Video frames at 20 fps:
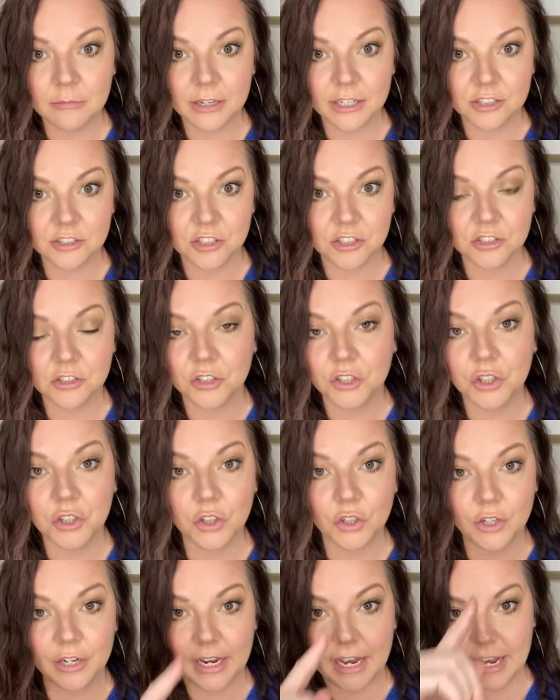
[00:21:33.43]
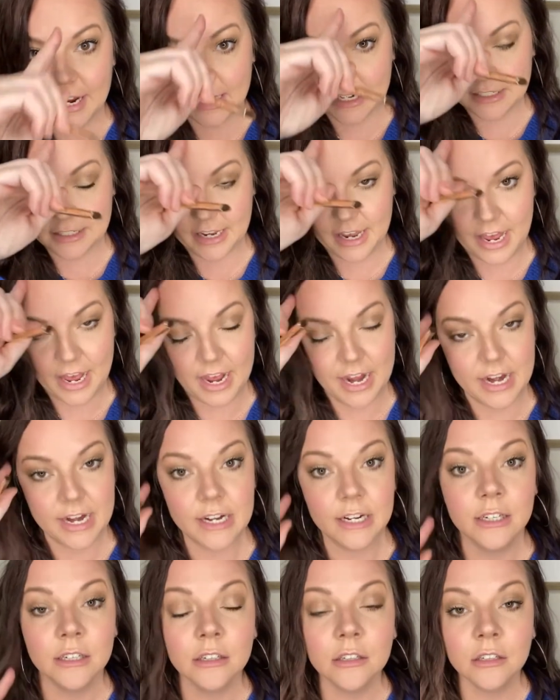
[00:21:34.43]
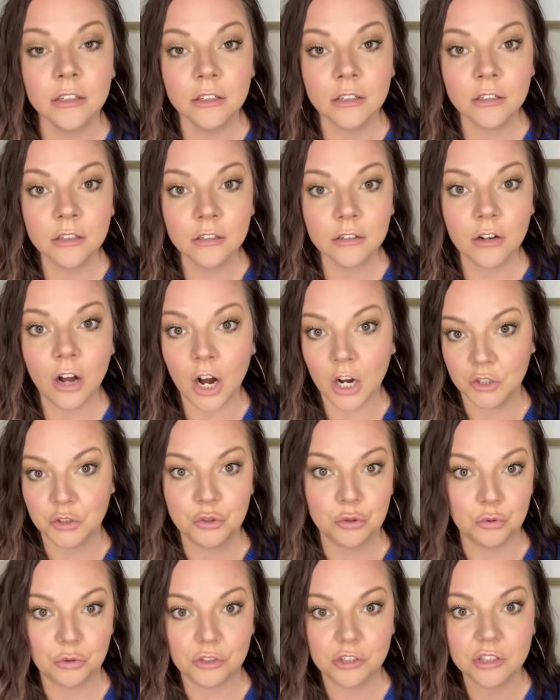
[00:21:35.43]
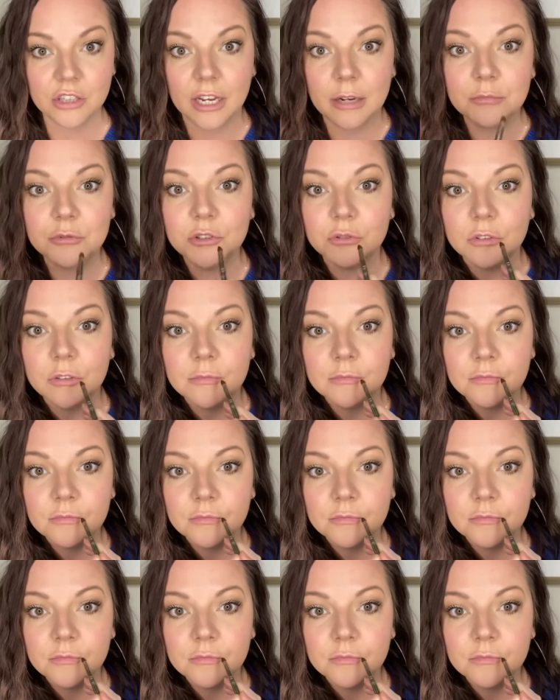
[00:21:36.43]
it's just going to create a contour shape to them.